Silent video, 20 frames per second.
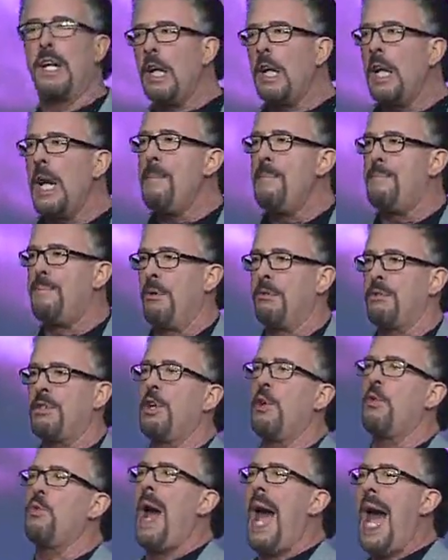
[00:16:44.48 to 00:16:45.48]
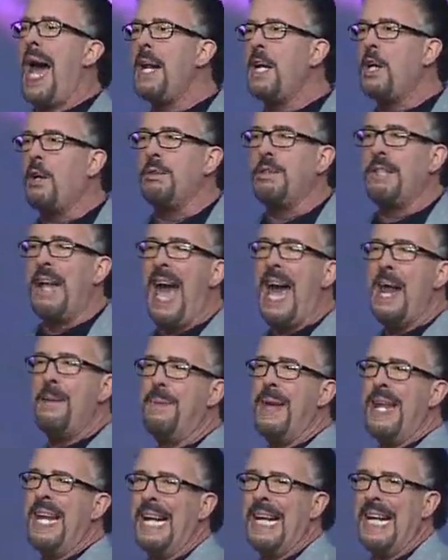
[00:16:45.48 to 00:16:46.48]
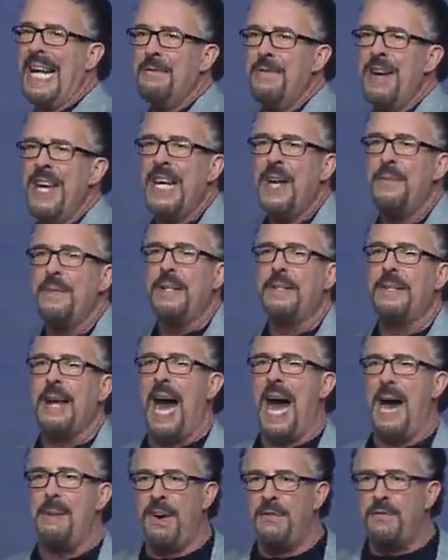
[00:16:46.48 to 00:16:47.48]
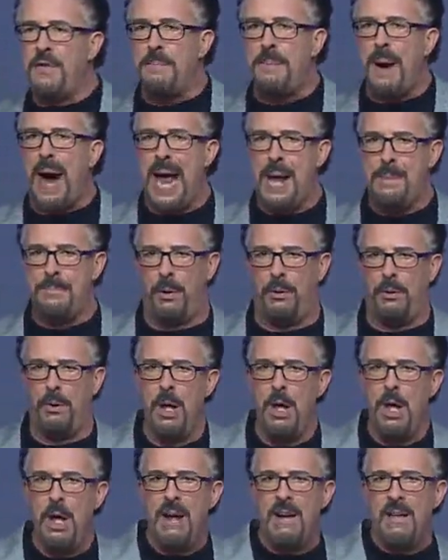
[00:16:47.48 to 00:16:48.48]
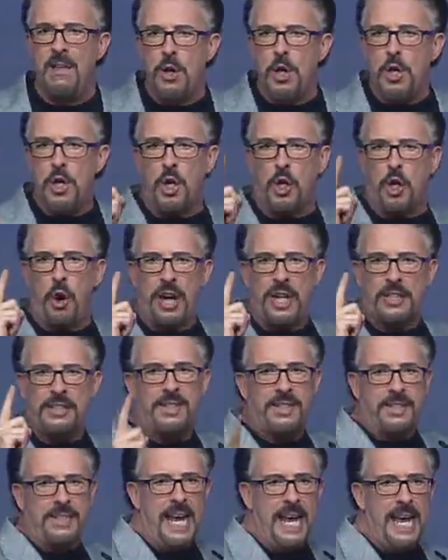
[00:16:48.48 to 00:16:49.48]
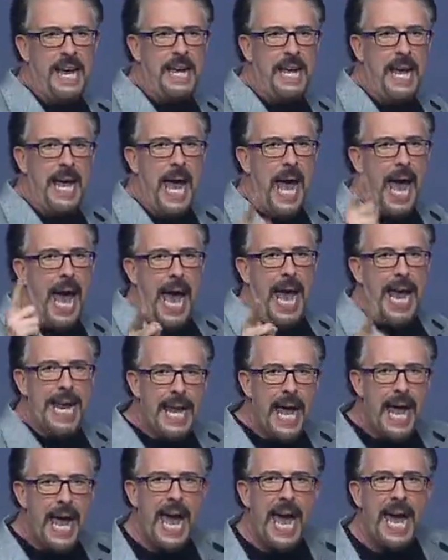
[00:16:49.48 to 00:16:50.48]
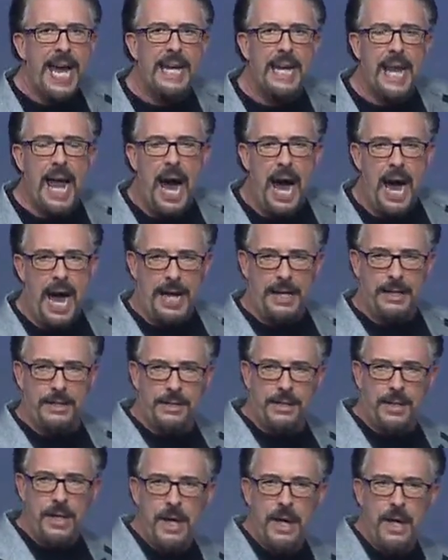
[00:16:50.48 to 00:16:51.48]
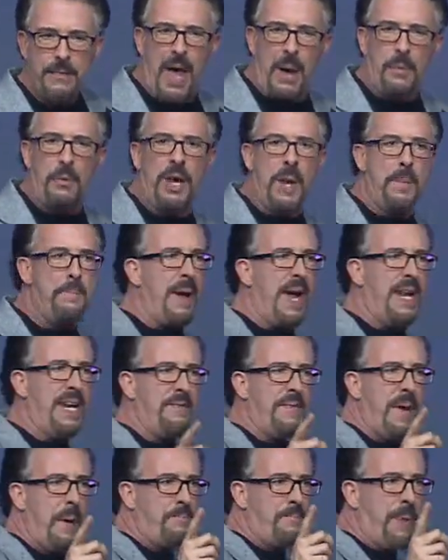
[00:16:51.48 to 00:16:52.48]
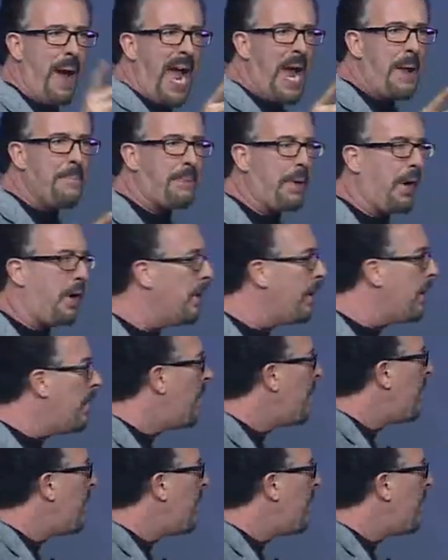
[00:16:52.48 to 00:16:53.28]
the liberals, the radicals had been living in the time of the Bible, you're going to see 8 headlines that would have been in the paper